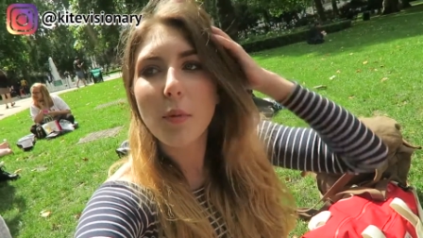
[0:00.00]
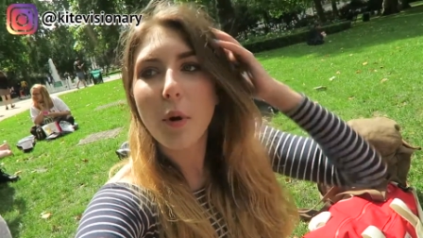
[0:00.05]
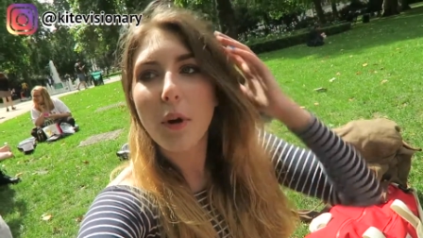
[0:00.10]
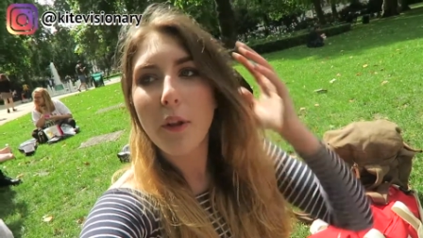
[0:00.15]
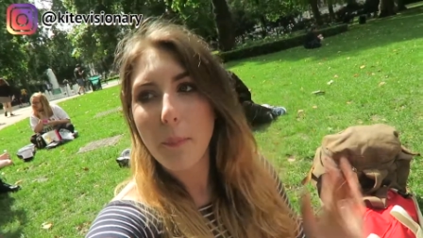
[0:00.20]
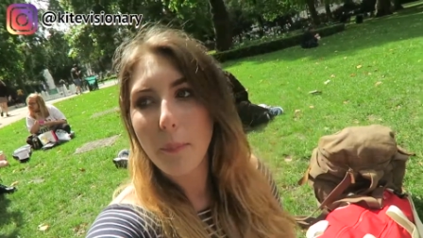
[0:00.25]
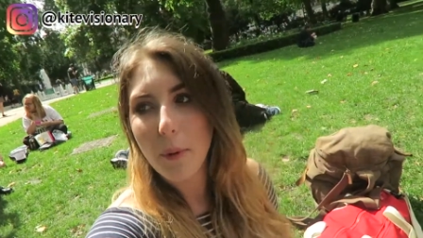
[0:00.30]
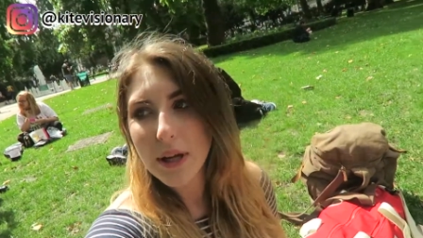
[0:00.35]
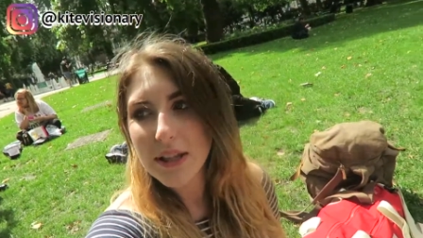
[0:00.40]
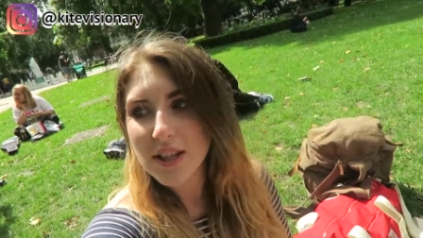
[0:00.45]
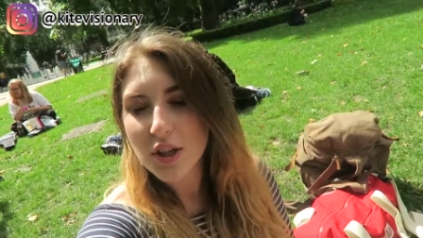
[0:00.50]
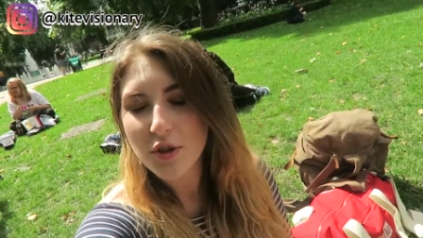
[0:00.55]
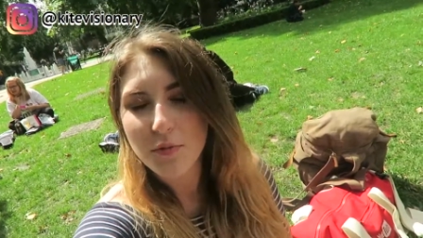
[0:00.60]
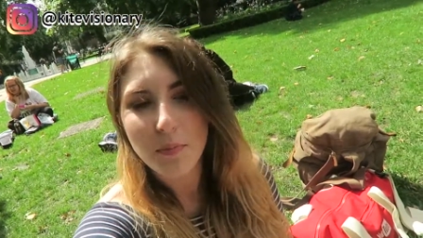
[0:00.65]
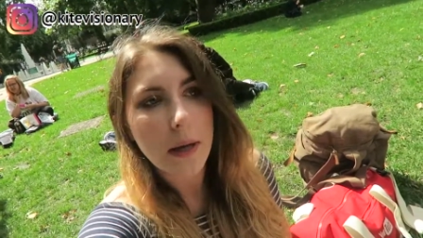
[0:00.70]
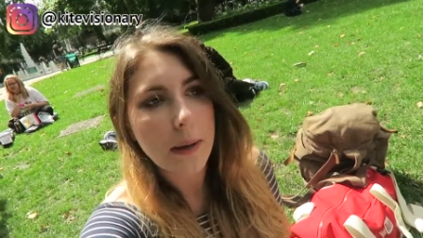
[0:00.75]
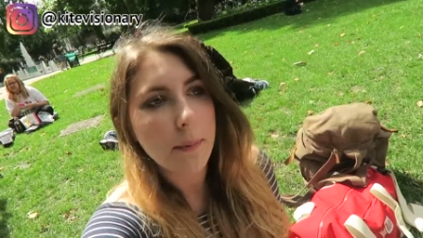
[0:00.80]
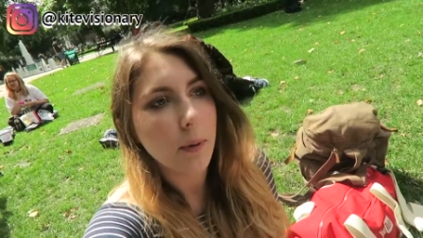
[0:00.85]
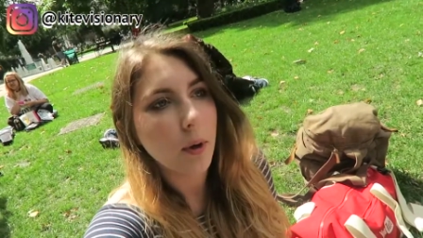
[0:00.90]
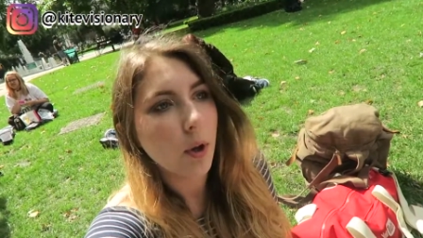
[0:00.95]
to all the British
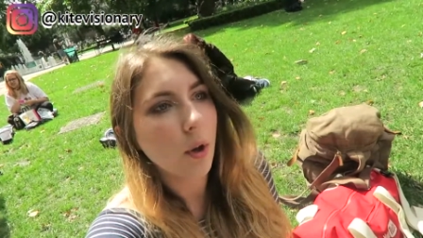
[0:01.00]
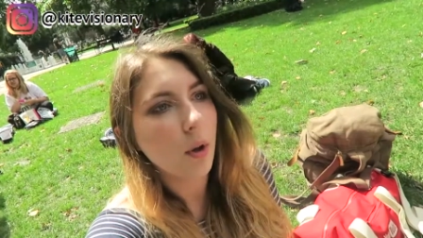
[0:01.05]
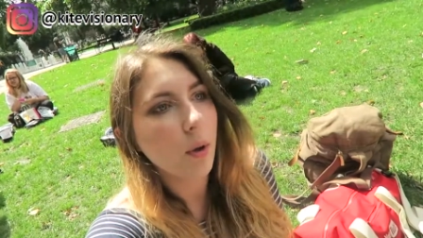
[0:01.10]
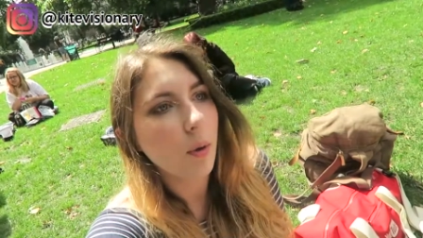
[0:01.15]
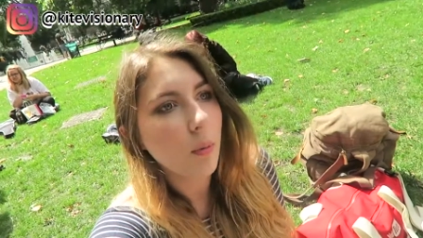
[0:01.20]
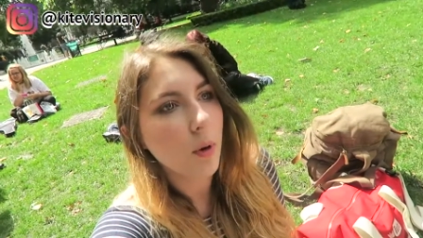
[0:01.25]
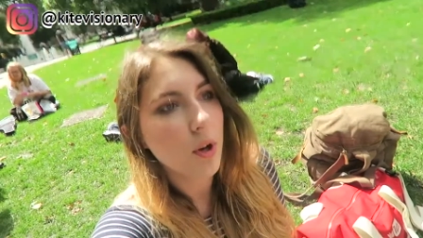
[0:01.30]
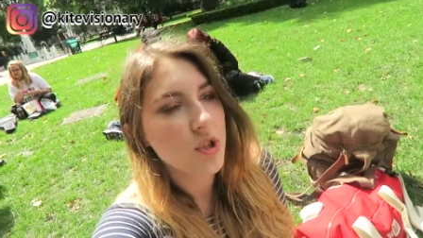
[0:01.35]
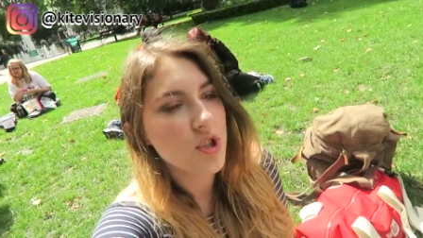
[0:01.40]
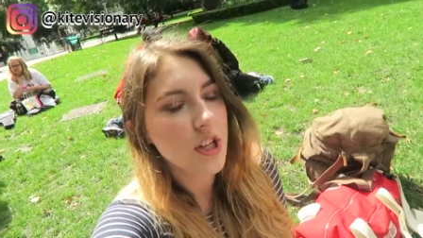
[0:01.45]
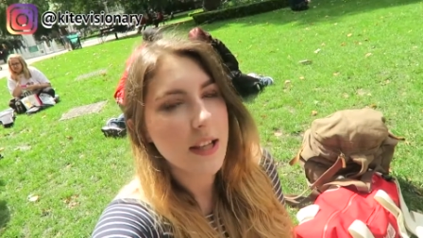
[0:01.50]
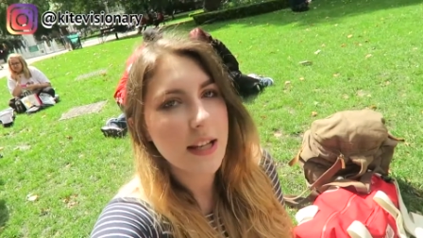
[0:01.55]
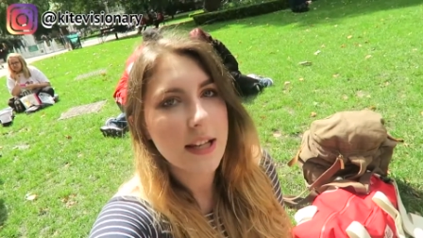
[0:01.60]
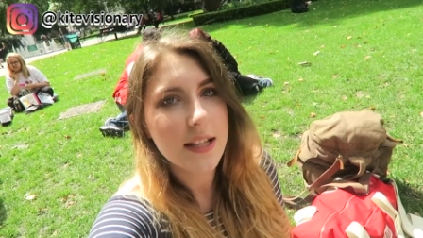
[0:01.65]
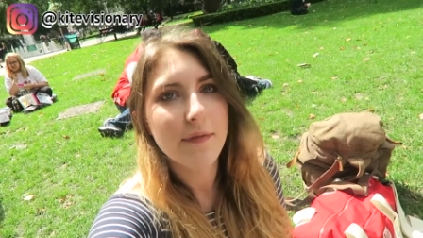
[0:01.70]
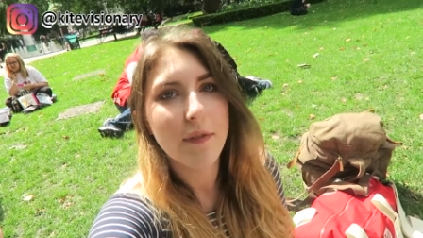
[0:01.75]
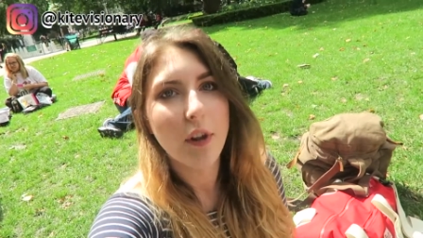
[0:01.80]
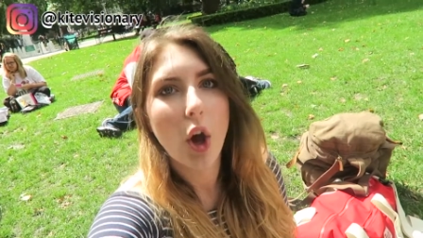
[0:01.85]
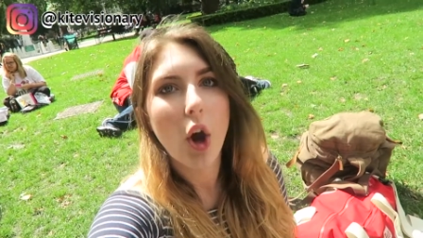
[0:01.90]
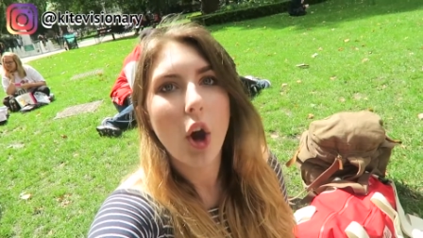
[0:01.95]
people watching
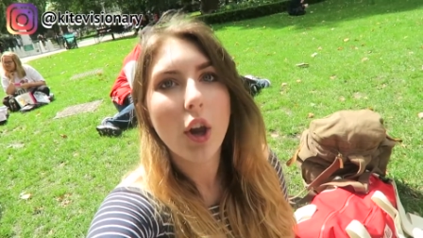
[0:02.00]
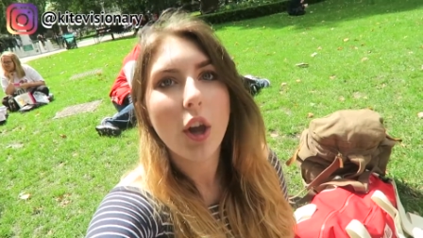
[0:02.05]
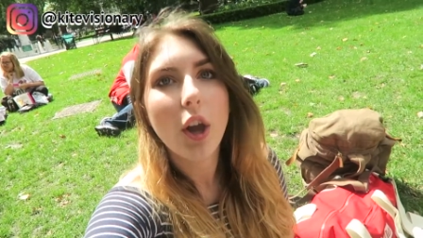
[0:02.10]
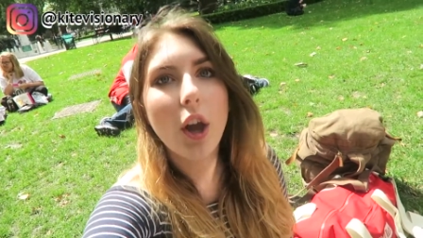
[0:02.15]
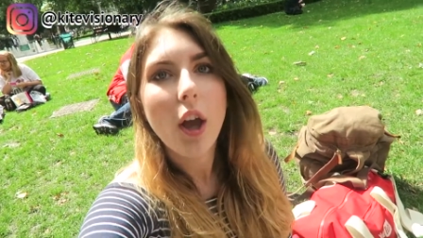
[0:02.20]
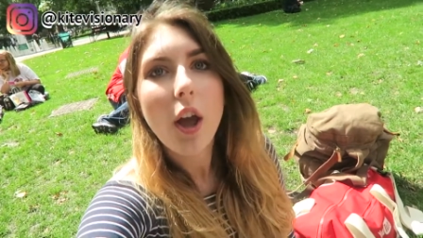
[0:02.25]
this vlog,